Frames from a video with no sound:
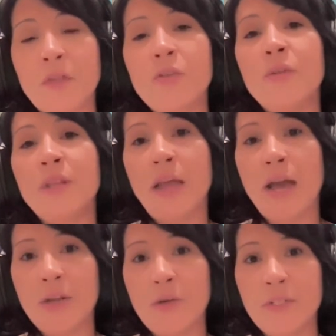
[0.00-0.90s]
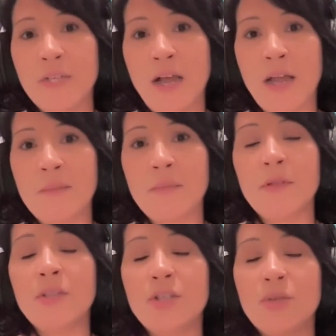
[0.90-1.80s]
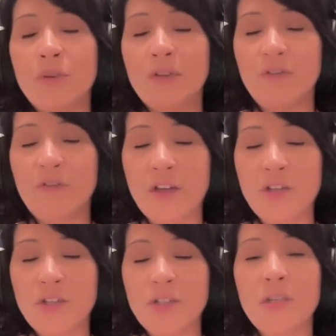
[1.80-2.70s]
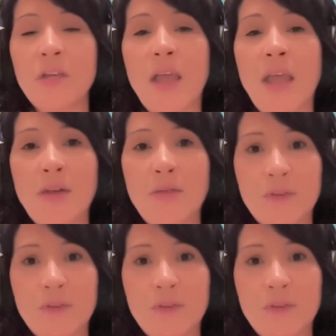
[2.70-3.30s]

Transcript: You need adequate time to refresh and